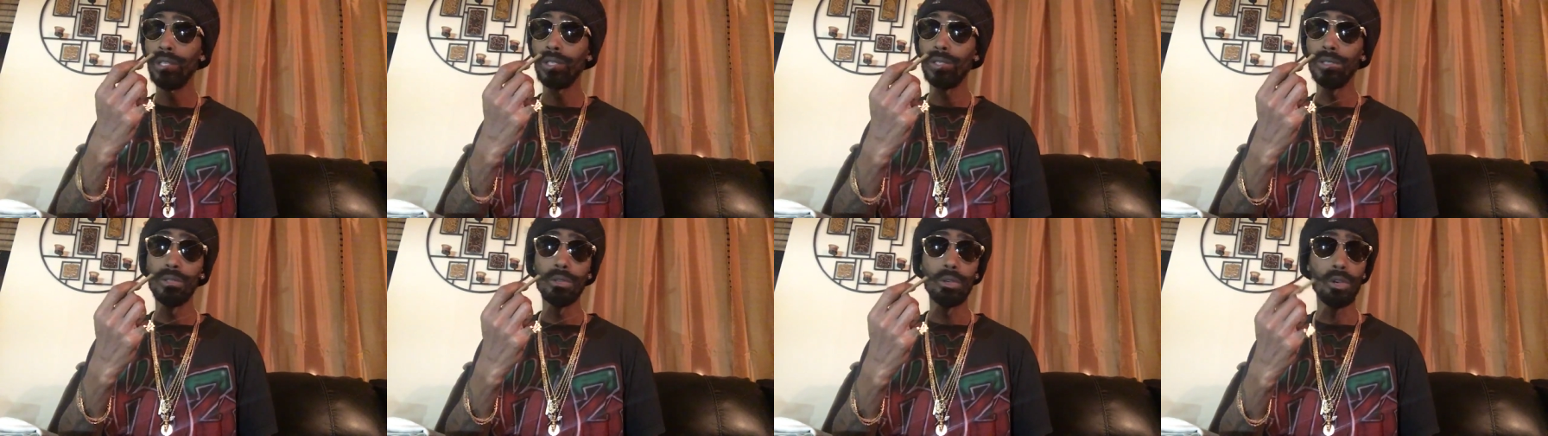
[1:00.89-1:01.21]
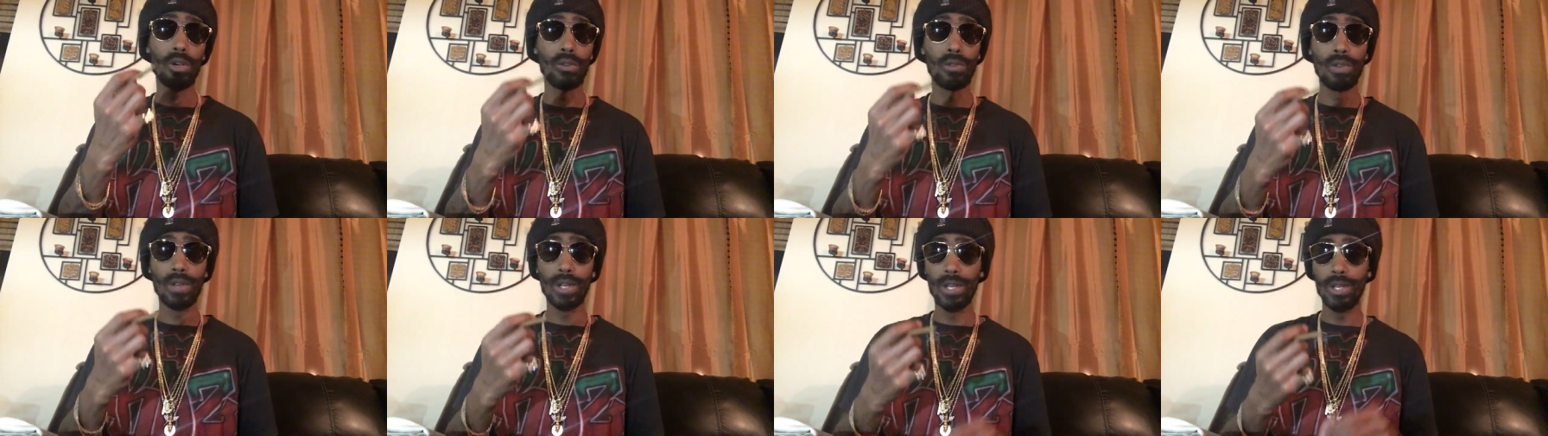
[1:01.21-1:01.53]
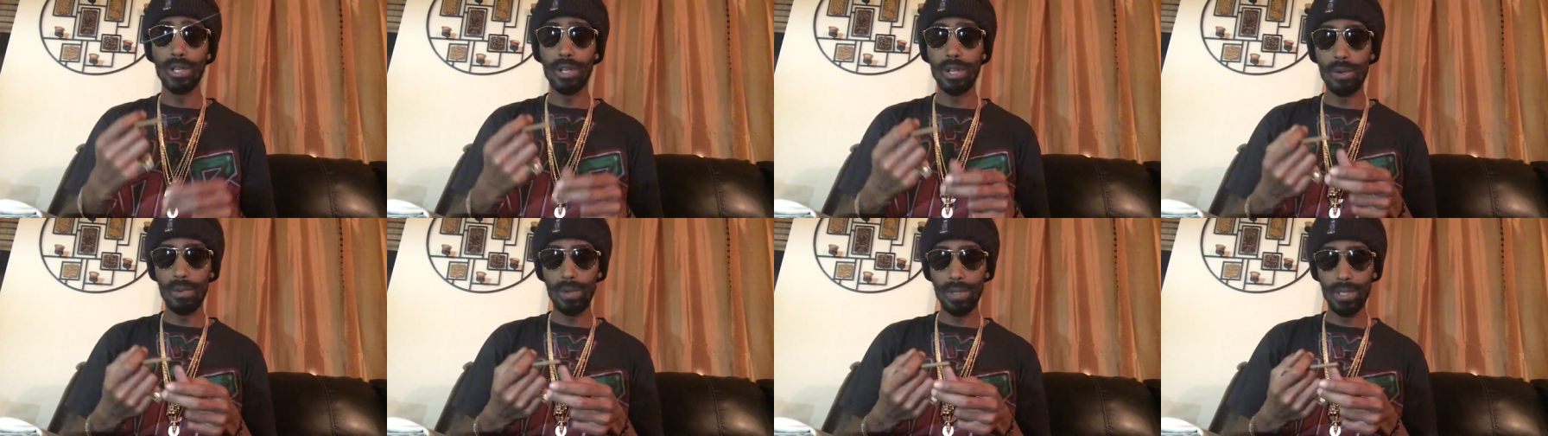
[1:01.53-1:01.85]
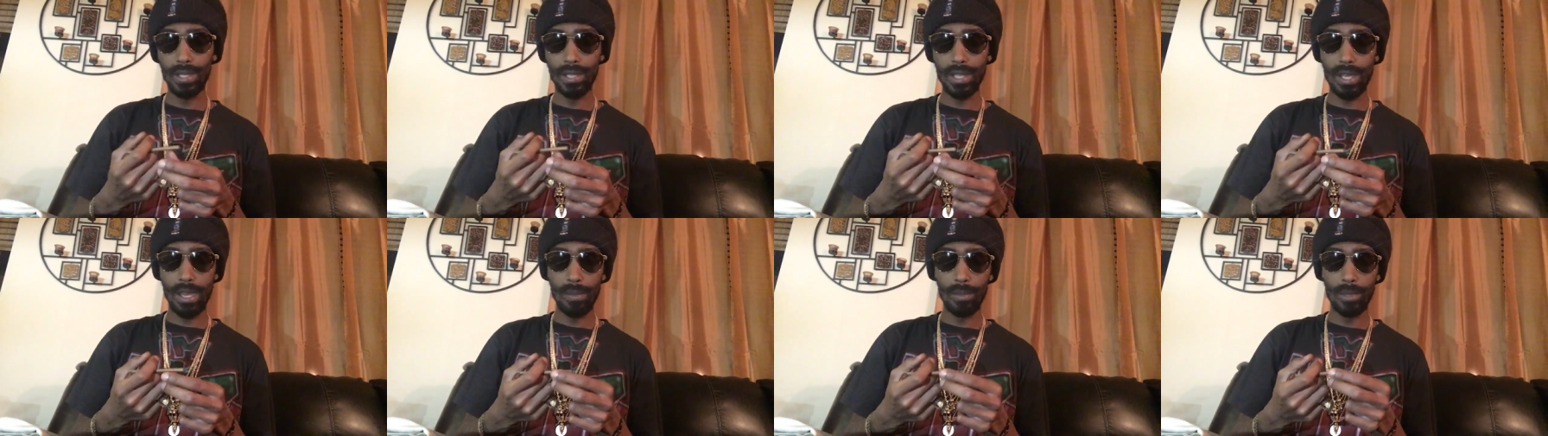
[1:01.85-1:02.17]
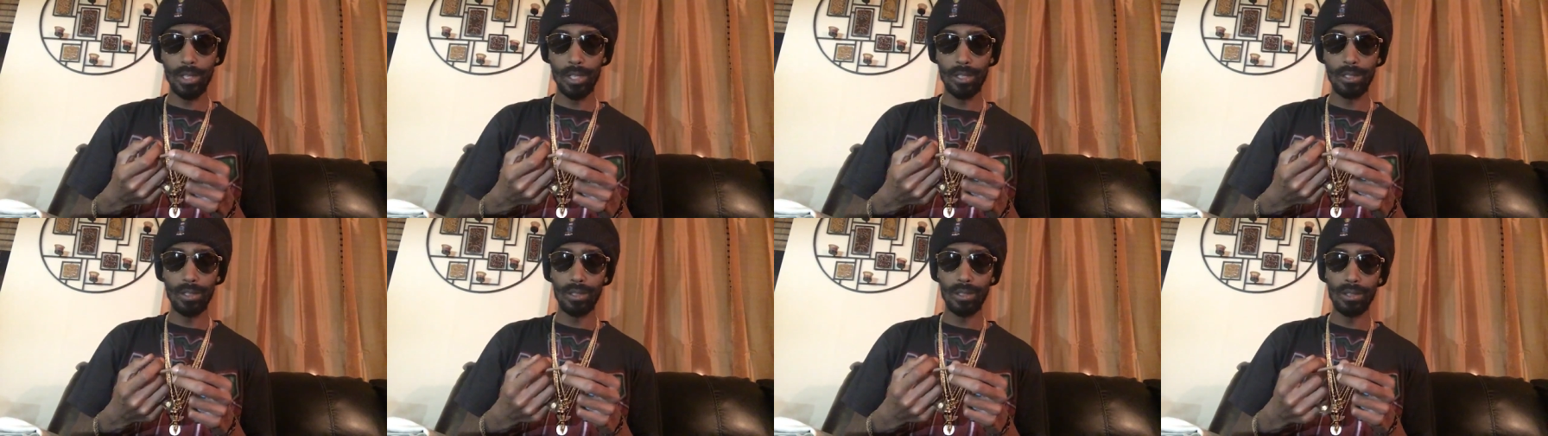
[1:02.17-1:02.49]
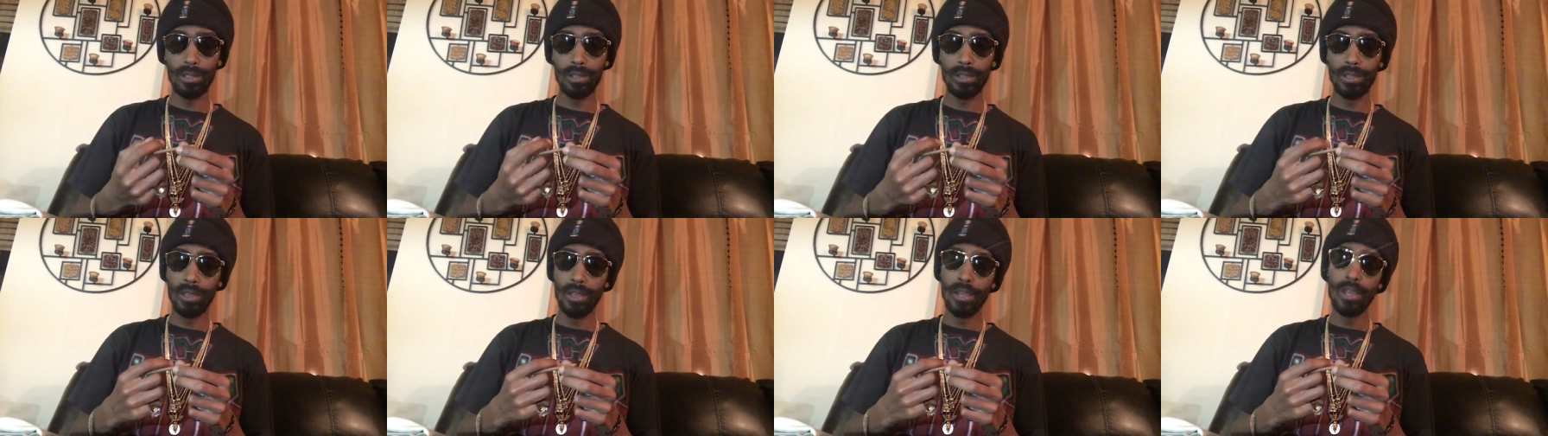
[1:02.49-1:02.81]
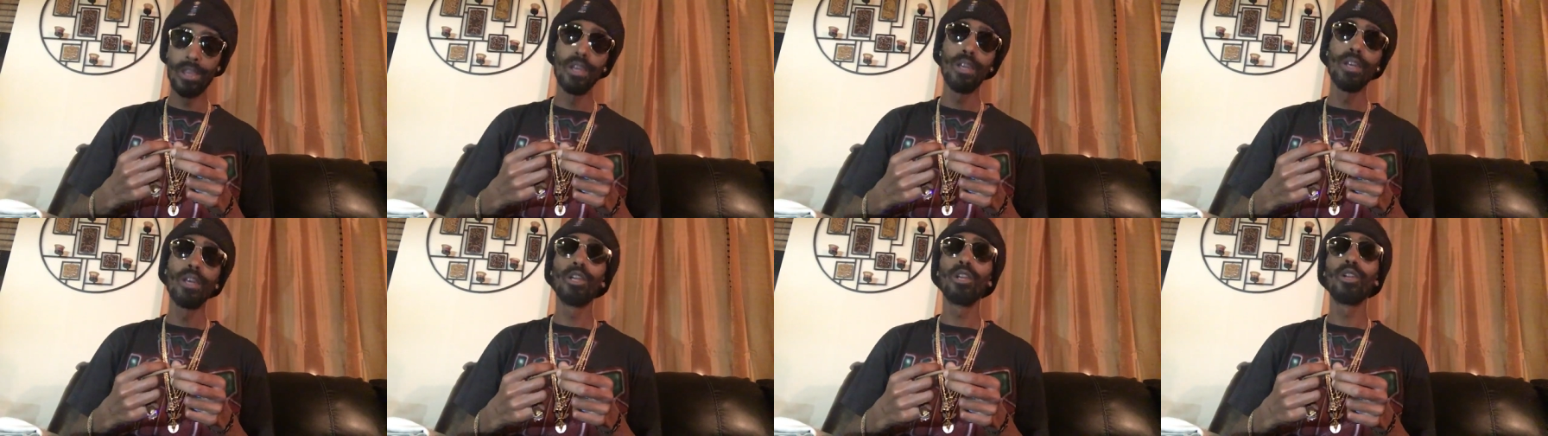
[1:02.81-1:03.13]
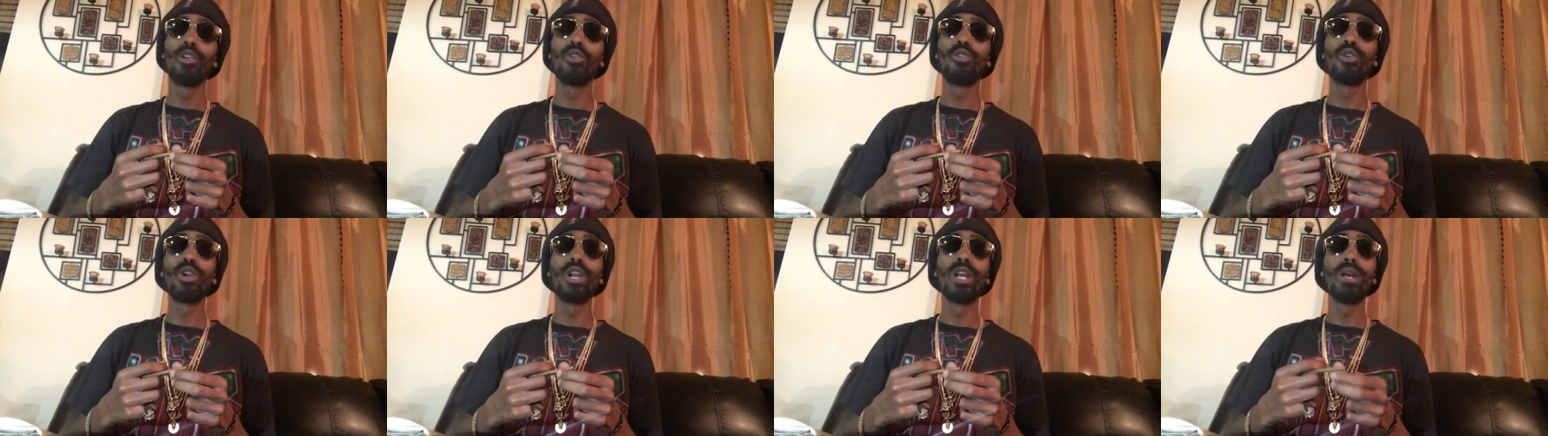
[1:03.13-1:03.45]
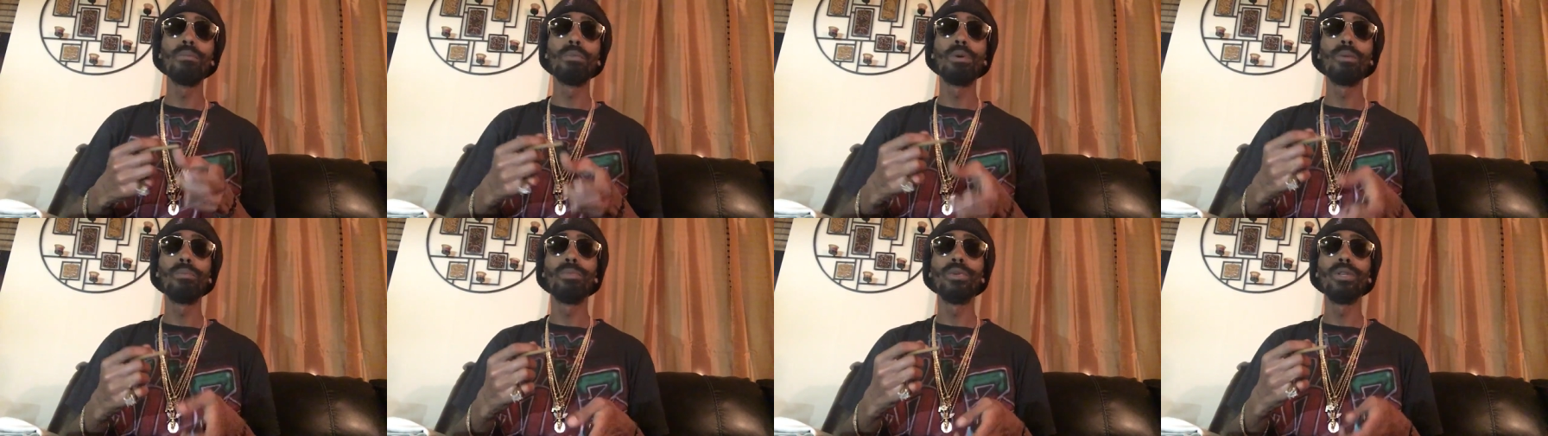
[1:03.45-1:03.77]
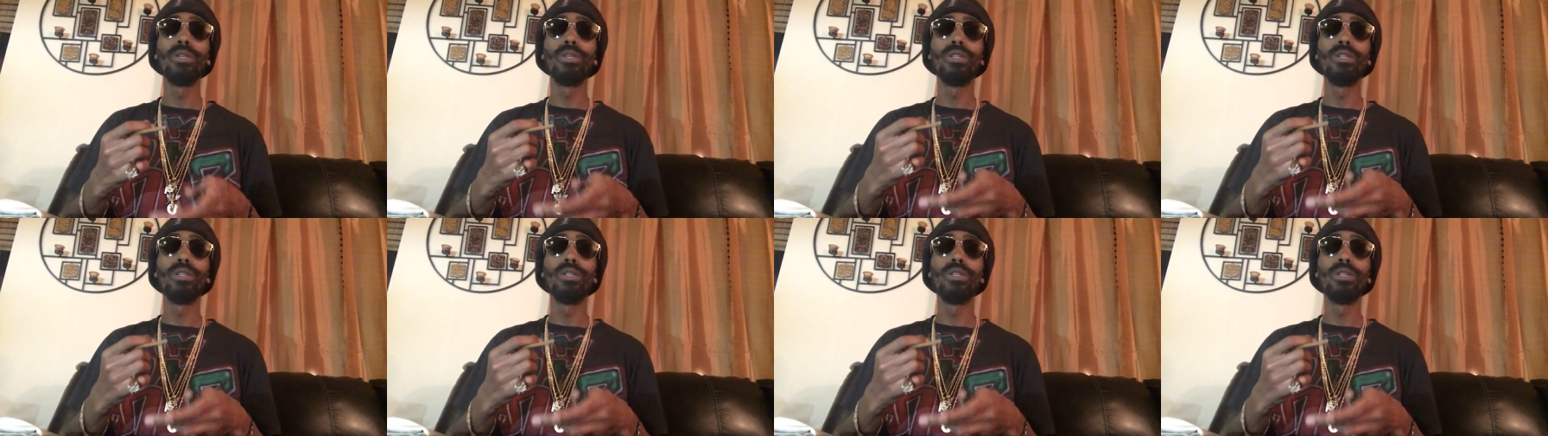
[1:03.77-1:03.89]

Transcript: You already know what time it is. Gram up